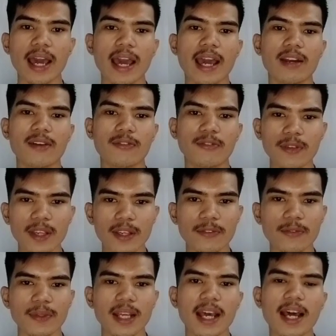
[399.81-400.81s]
and
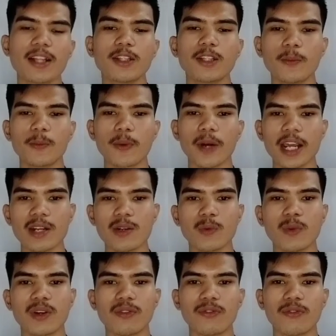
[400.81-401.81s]
fifth the
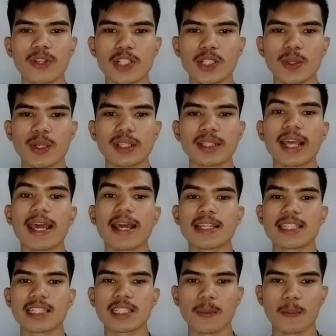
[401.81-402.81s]
brain where vision
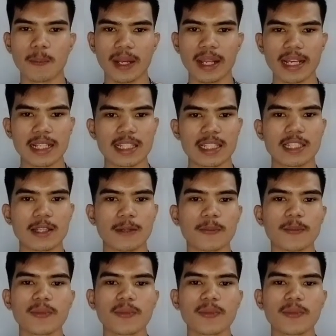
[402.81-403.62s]
takes place.